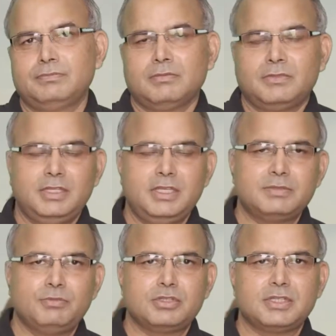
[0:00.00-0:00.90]
These
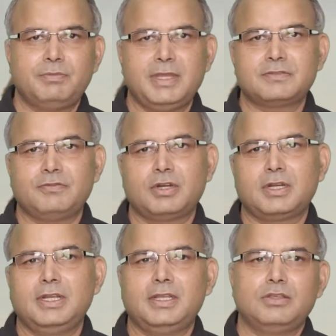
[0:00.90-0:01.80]
books are best for
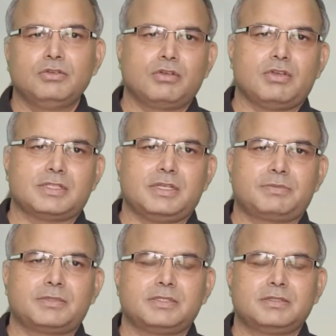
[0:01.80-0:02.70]
clearing your concepts.